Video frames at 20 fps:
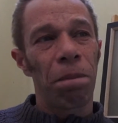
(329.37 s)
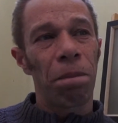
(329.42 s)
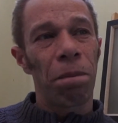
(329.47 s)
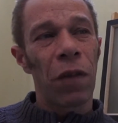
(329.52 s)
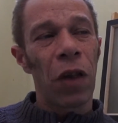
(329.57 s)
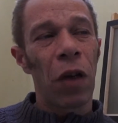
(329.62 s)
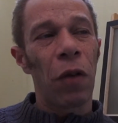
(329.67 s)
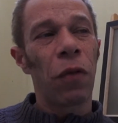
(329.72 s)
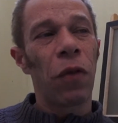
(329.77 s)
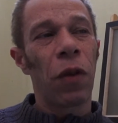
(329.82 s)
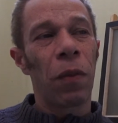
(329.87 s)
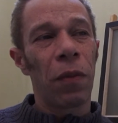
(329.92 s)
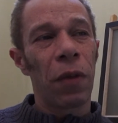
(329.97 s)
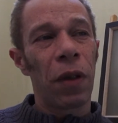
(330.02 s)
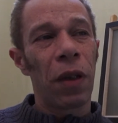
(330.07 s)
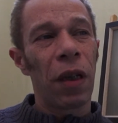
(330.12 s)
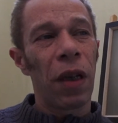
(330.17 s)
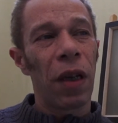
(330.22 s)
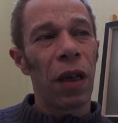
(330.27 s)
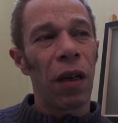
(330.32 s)
So from
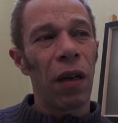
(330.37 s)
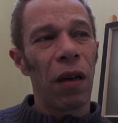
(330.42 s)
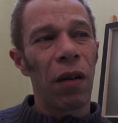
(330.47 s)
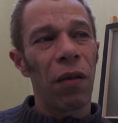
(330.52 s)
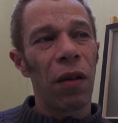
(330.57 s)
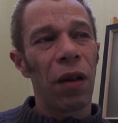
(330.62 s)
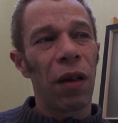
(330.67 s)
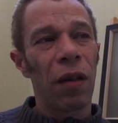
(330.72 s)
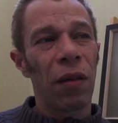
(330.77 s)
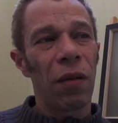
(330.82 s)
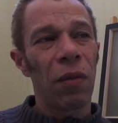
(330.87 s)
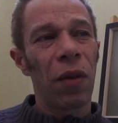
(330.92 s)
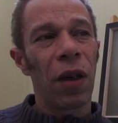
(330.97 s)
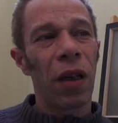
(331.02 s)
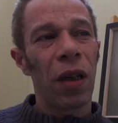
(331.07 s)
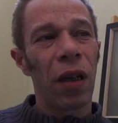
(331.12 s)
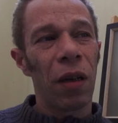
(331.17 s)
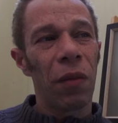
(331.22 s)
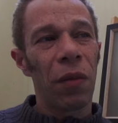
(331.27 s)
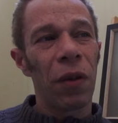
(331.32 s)
there,
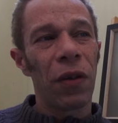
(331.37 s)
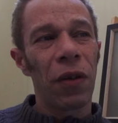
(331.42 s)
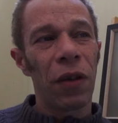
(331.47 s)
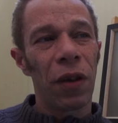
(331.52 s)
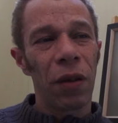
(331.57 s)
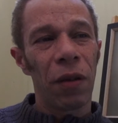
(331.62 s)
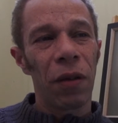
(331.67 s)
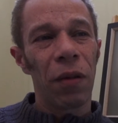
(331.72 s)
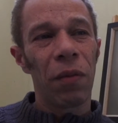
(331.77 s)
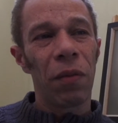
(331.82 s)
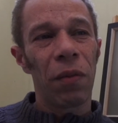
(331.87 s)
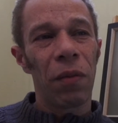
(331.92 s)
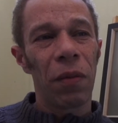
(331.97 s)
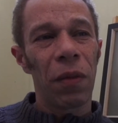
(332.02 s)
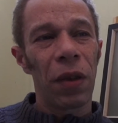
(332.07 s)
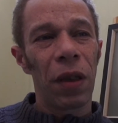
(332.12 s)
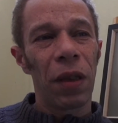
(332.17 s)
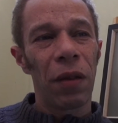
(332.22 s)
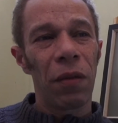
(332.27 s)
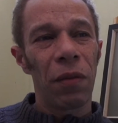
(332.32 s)
while I was
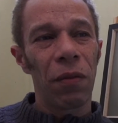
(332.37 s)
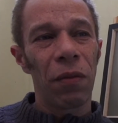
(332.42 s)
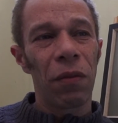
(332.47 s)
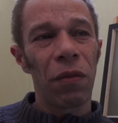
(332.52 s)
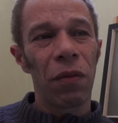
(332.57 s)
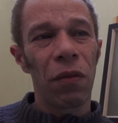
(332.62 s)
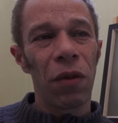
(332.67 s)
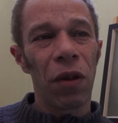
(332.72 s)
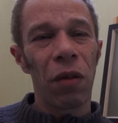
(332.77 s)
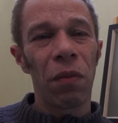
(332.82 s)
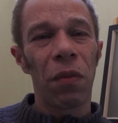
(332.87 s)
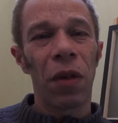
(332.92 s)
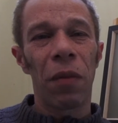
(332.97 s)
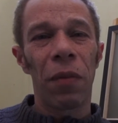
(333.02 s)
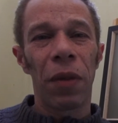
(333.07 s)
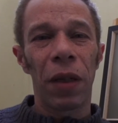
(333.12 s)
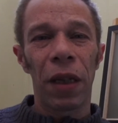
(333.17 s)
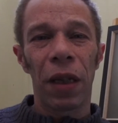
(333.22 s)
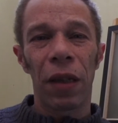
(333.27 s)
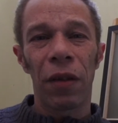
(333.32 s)
in Rome, I
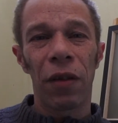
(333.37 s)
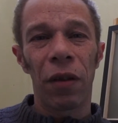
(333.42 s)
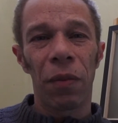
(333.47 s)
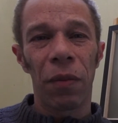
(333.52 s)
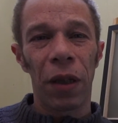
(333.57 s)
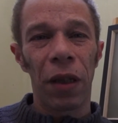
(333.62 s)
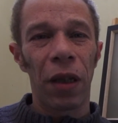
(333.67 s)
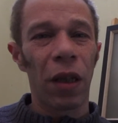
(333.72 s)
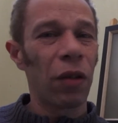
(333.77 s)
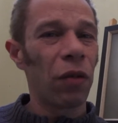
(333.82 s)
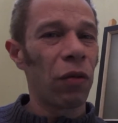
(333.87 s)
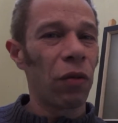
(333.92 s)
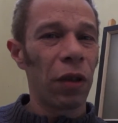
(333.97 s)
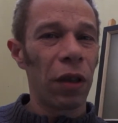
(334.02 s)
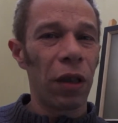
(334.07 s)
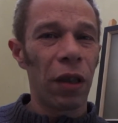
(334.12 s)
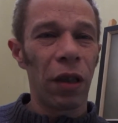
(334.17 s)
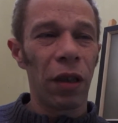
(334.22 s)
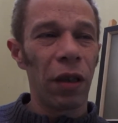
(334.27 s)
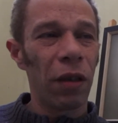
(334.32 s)
began to paint. I'd
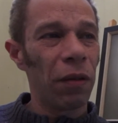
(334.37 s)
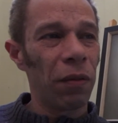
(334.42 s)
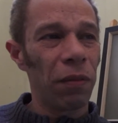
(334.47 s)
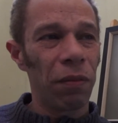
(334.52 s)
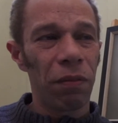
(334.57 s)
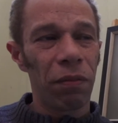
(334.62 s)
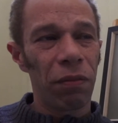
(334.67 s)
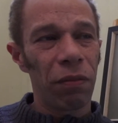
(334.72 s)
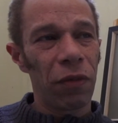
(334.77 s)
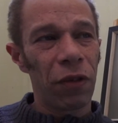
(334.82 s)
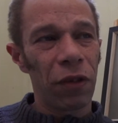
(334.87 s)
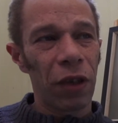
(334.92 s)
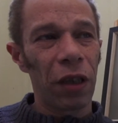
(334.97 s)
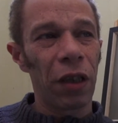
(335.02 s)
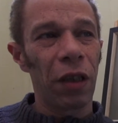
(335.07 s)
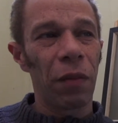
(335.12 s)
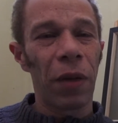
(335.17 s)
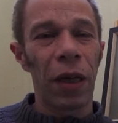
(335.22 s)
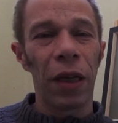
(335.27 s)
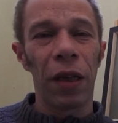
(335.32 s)
already
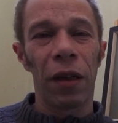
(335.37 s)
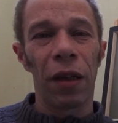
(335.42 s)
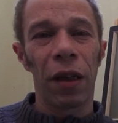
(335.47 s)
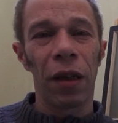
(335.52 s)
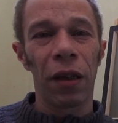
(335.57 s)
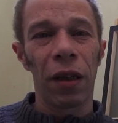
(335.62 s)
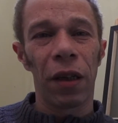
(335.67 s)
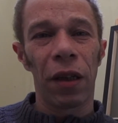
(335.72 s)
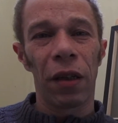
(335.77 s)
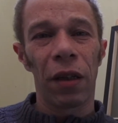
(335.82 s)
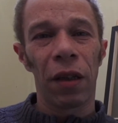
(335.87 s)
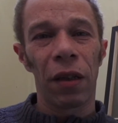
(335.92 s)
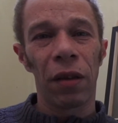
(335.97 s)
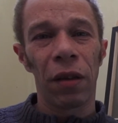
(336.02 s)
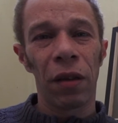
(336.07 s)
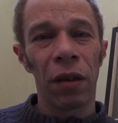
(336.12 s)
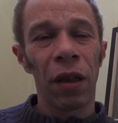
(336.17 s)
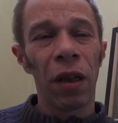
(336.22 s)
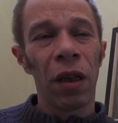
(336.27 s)
studied painting in London.